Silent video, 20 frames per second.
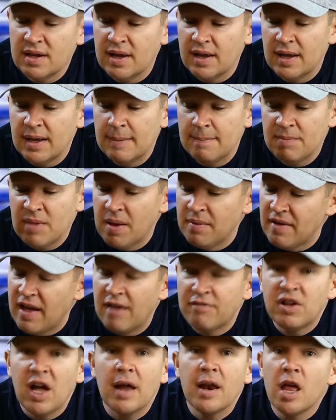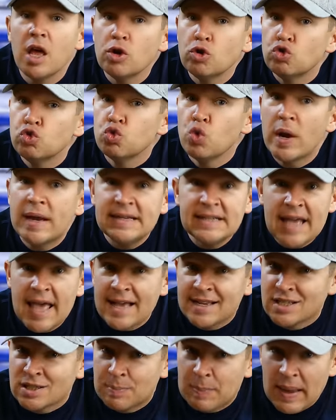Um, I've got great
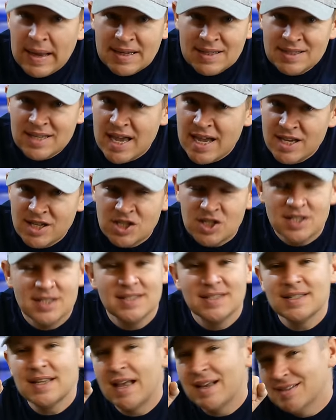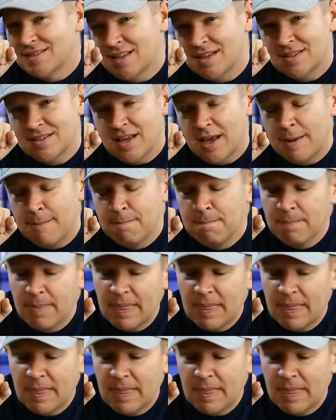expectations as they say,